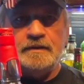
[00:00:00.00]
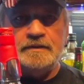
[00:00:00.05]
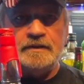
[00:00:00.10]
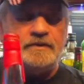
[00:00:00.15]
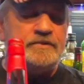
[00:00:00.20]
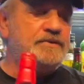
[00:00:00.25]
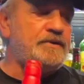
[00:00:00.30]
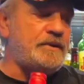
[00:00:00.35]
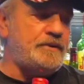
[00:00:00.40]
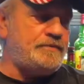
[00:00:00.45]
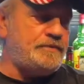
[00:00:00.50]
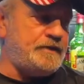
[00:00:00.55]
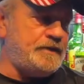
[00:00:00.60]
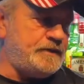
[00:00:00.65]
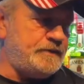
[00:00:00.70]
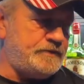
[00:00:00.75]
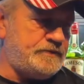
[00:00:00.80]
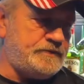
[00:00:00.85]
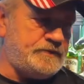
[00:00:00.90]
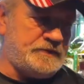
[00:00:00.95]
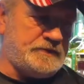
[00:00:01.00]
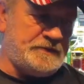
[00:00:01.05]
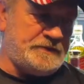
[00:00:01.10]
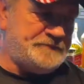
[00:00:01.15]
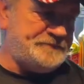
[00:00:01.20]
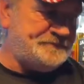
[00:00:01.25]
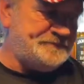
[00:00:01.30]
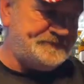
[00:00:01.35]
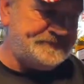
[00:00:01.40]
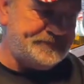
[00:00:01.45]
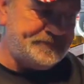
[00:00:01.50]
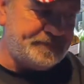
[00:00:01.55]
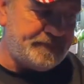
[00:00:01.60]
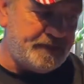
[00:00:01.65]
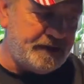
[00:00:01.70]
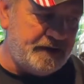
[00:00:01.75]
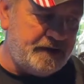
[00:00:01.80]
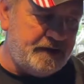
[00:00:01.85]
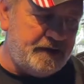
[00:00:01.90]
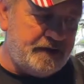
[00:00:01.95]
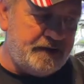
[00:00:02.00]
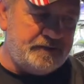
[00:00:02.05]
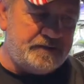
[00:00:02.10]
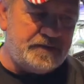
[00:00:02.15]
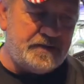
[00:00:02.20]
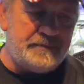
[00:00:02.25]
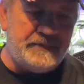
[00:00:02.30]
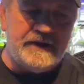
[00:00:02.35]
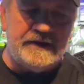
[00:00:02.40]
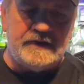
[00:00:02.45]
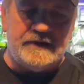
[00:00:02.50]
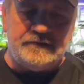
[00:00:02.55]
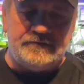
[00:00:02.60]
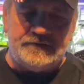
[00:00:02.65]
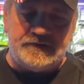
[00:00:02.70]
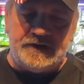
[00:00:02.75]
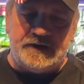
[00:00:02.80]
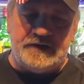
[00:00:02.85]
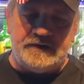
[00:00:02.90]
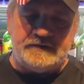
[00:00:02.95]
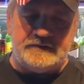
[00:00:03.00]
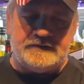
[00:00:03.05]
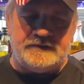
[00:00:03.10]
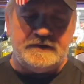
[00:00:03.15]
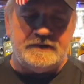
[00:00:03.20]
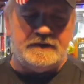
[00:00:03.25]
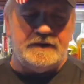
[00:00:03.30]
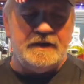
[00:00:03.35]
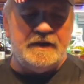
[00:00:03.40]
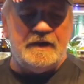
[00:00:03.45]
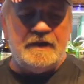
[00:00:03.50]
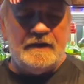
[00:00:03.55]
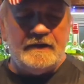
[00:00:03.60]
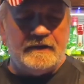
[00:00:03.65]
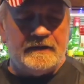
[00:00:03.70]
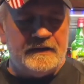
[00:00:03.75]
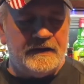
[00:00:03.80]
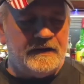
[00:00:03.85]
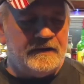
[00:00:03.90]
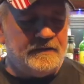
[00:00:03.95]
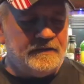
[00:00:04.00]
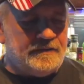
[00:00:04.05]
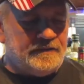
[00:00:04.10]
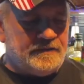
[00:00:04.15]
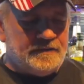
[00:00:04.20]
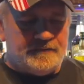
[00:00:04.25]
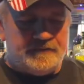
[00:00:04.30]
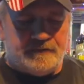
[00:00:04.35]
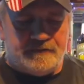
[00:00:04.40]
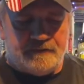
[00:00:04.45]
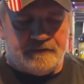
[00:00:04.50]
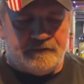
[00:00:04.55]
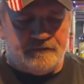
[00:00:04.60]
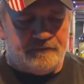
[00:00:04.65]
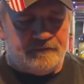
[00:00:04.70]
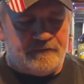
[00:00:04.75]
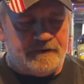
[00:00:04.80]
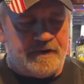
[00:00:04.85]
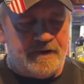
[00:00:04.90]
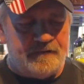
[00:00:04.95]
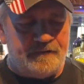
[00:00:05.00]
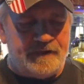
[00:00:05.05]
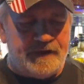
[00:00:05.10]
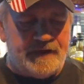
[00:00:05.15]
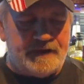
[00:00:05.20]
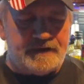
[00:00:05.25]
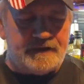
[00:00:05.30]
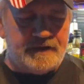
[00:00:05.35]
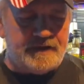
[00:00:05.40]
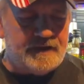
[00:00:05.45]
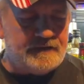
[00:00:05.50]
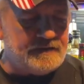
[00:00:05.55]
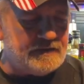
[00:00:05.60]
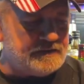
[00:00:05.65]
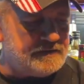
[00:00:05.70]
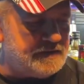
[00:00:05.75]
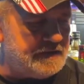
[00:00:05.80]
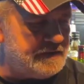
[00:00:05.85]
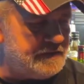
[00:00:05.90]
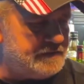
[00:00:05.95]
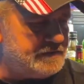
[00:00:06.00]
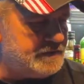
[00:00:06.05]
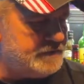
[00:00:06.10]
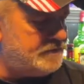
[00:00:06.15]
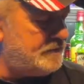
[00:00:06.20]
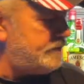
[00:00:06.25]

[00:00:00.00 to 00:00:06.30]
this stuff here. So it's a matter of taste. Now, now we got another Tennessee